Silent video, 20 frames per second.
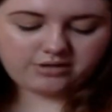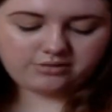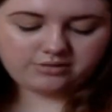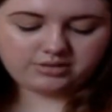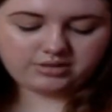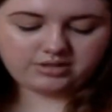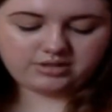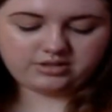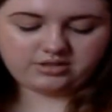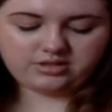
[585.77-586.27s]

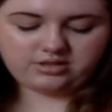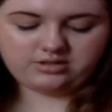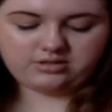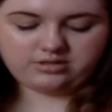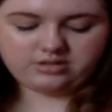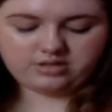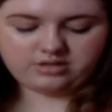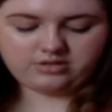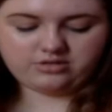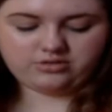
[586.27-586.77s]
I do
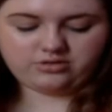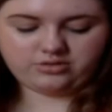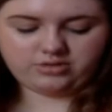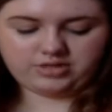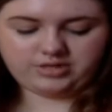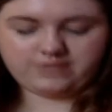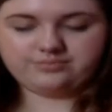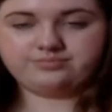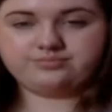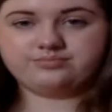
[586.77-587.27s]
really
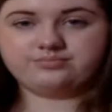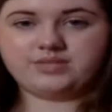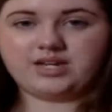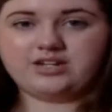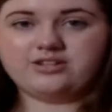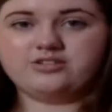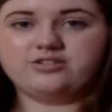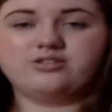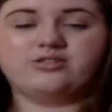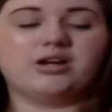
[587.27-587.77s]
enjoy it.
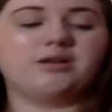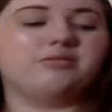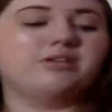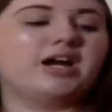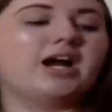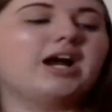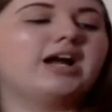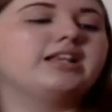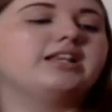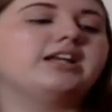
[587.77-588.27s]

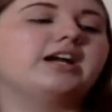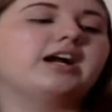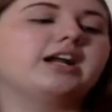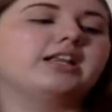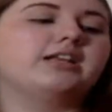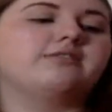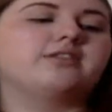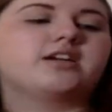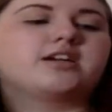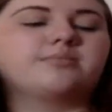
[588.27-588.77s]
I would
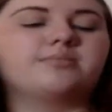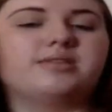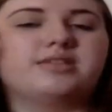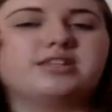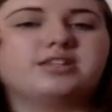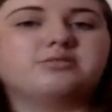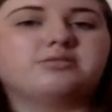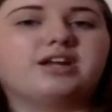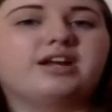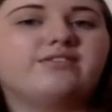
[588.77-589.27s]
highly
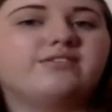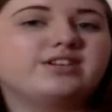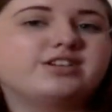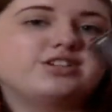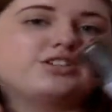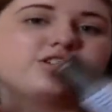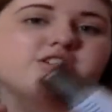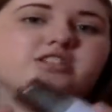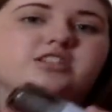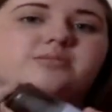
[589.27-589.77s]
recommend this. When
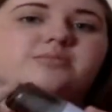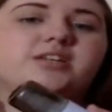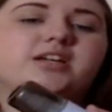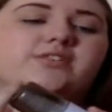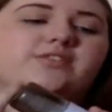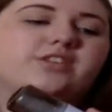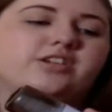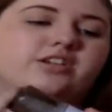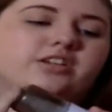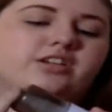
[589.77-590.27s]
I finish
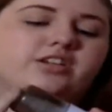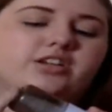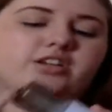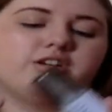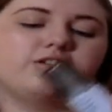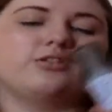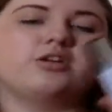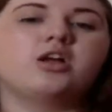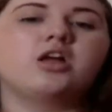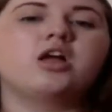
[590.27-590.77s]
this, I'm definitely
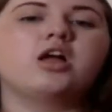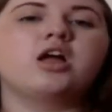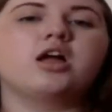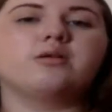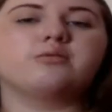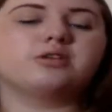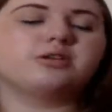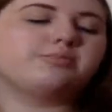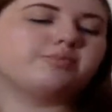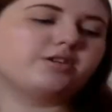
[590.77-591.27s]
going to go
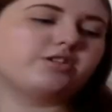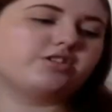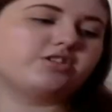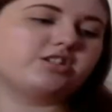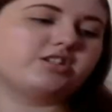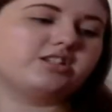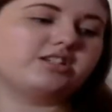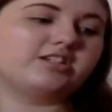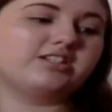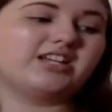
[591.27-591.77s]
and
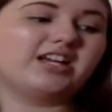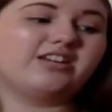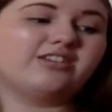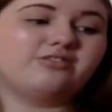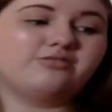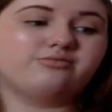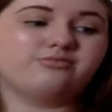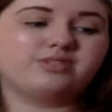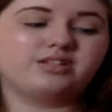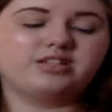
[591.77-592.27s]
repurchase
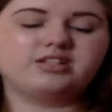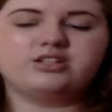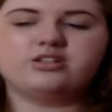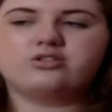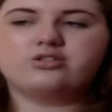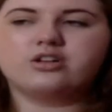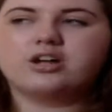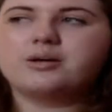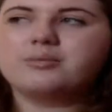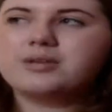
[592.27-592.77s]
it. I do
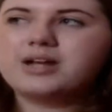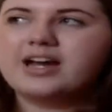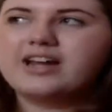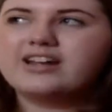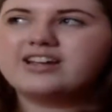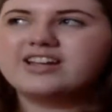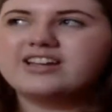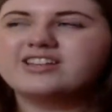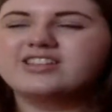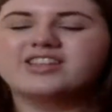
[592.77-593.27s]
really enjoy it.
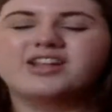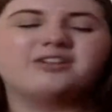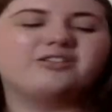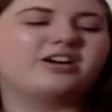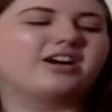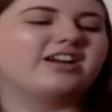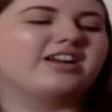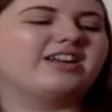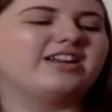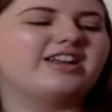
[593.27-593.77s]
I'm kind of
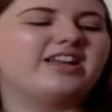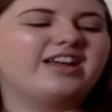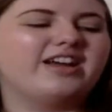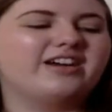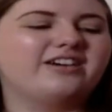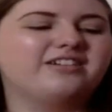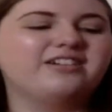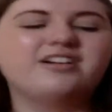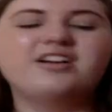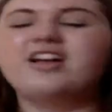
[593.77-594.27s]
getting low on
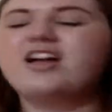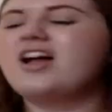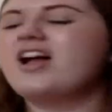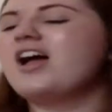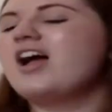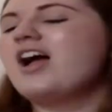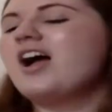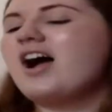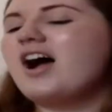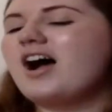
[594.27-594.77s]
it now.
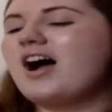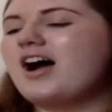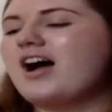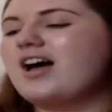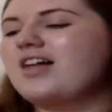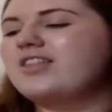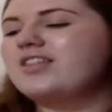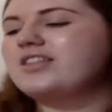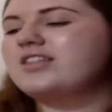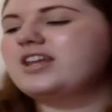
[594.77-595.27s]

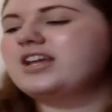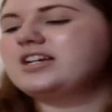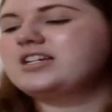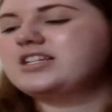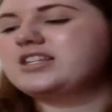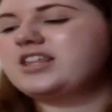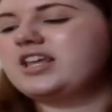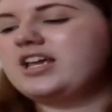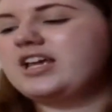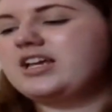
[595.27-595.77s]
And
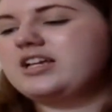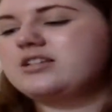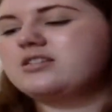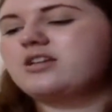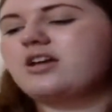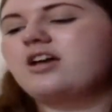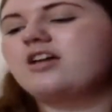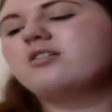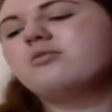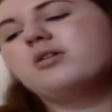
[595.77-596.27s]
then the next
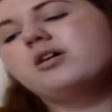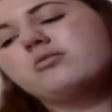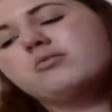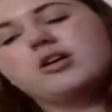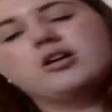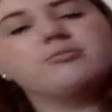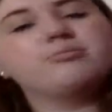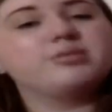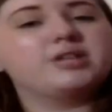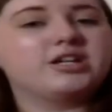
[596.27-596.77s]
thing,
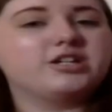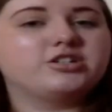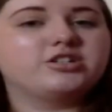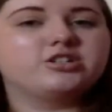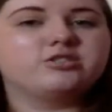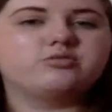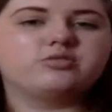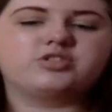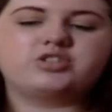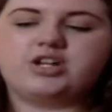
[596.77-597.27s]
Wet n Wild
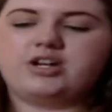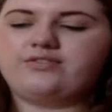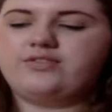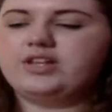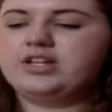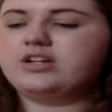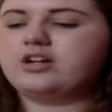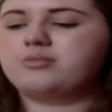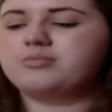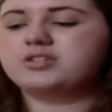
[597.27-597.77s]
blushes,
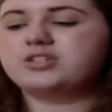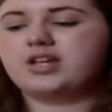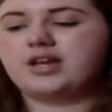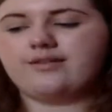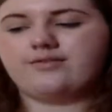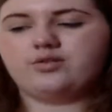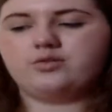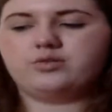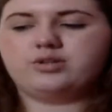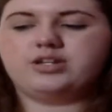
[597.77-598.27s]
which I feel like
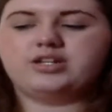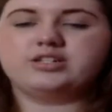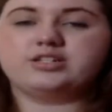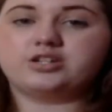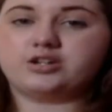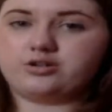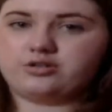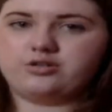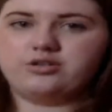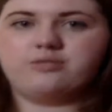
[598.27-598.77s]
almost
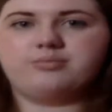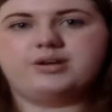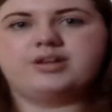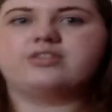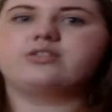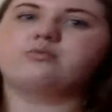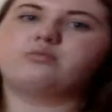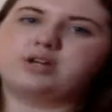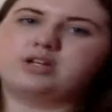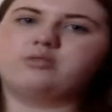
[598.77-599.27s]
everyone has
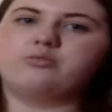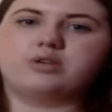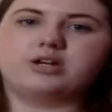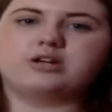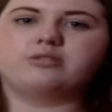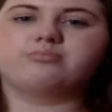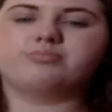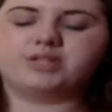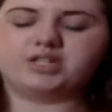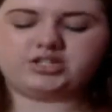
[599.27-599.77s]
heard about the
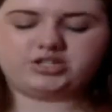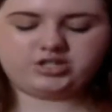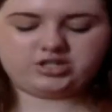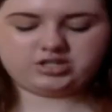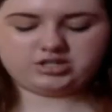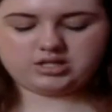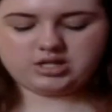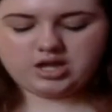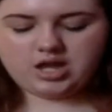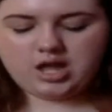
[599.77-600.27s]
Wet n Wild
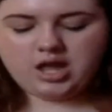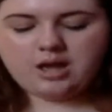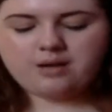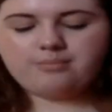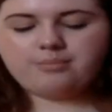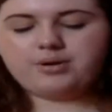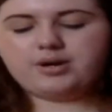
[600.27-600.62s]
blushes,